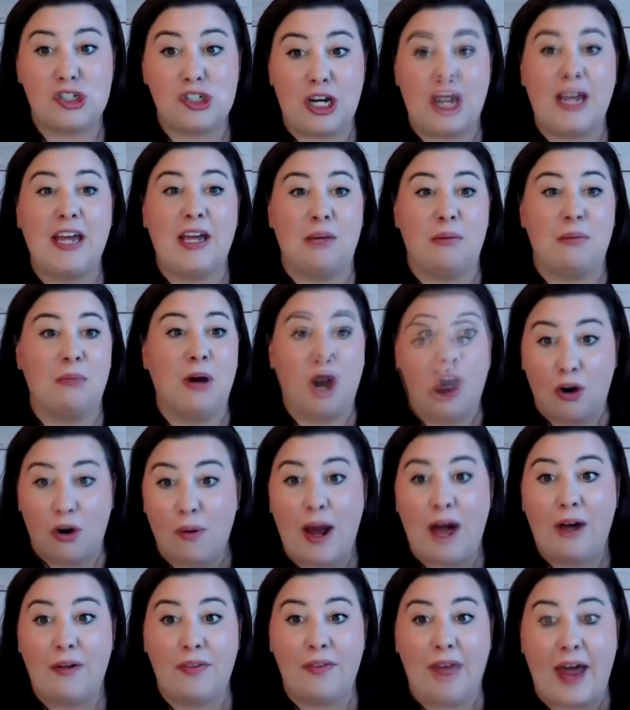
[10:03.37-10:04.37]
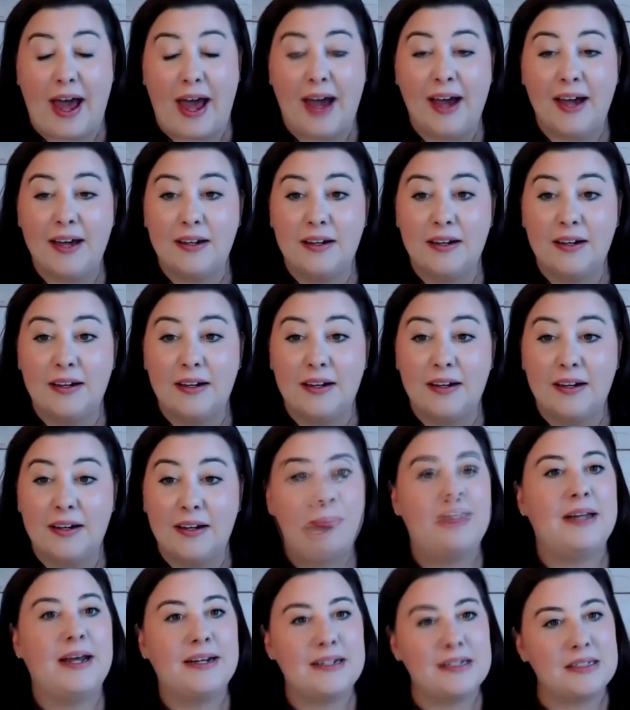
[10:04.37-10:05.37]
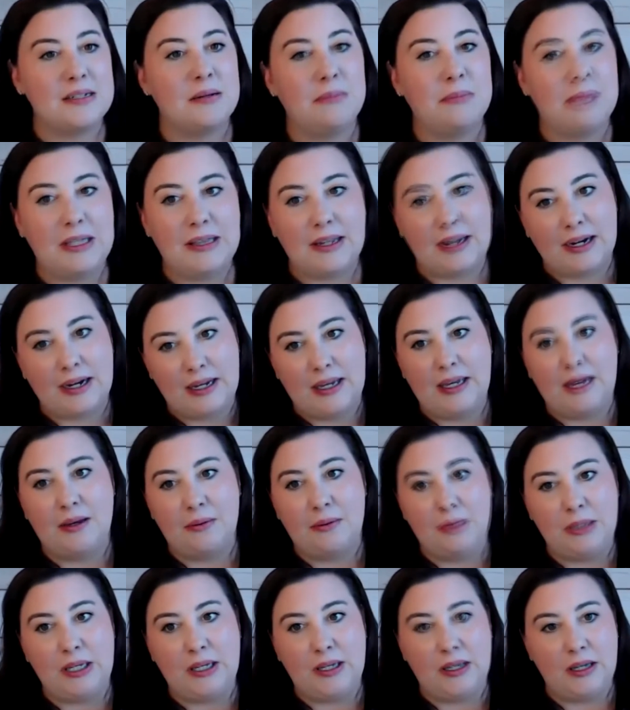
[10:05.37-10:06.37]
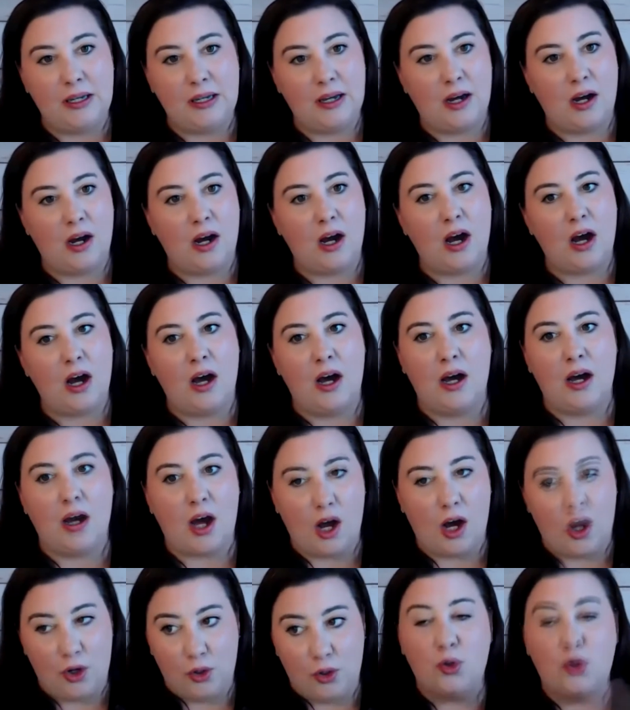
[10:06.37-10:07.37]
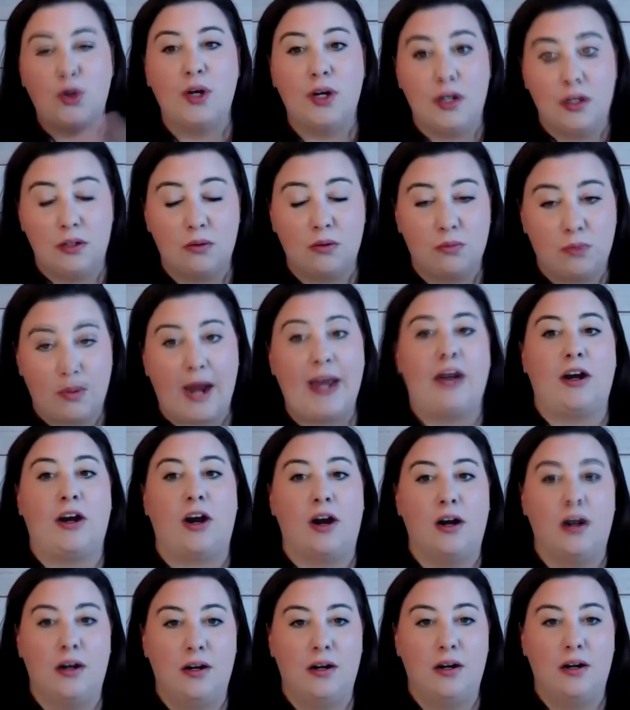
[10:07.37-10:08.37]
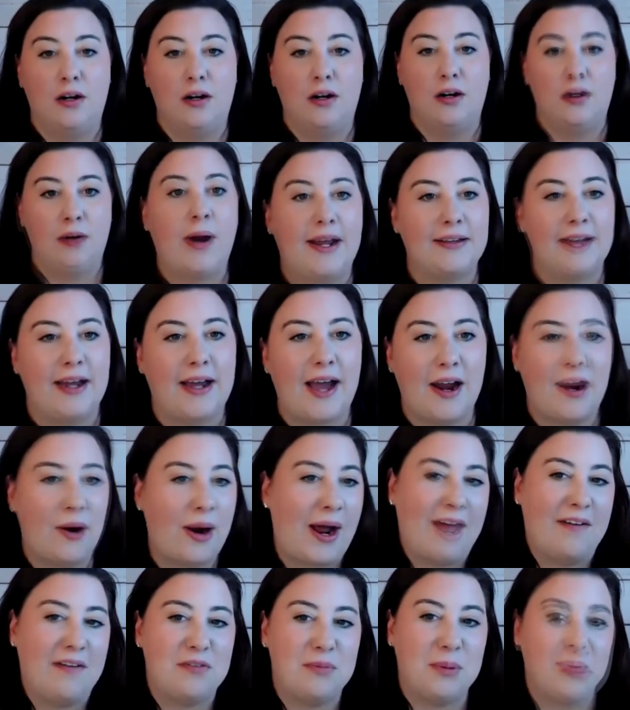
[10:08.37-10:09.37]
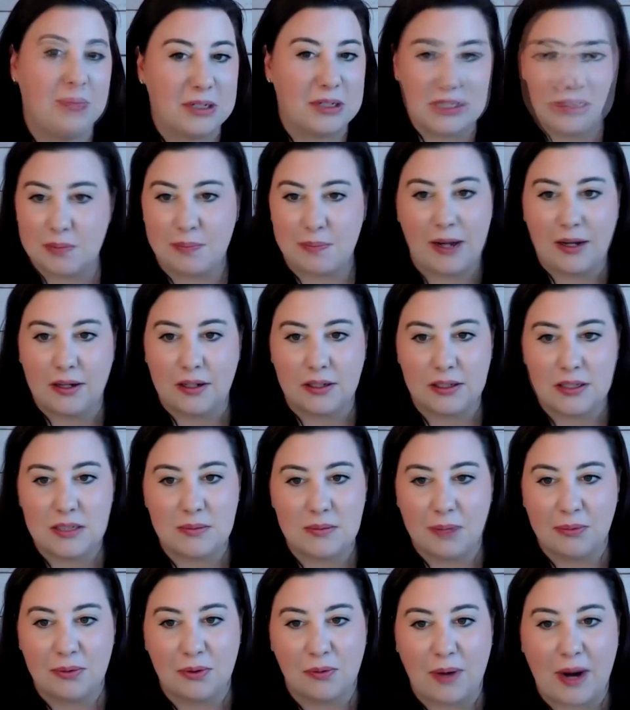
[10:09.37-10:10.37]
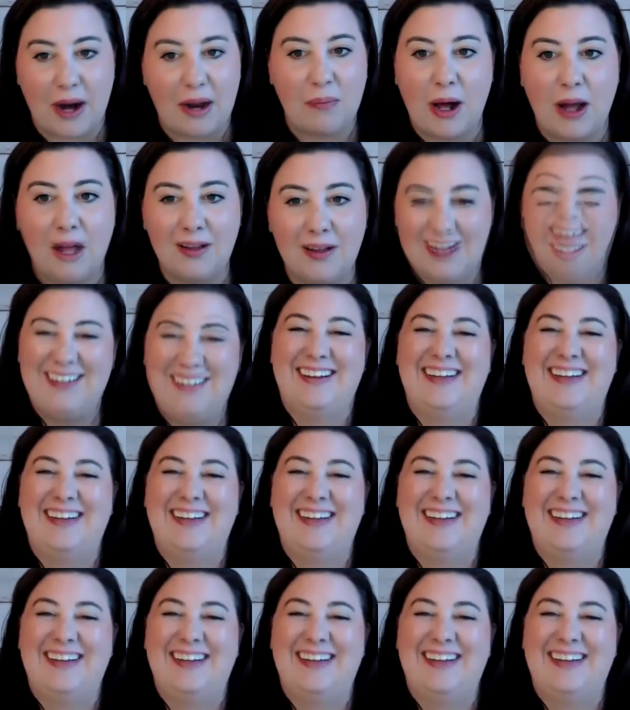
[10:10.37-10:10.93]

shame around that but that doesn't mean that I can't be a, a, good writer, right? Like I don't have to be able to spell to be able to write well.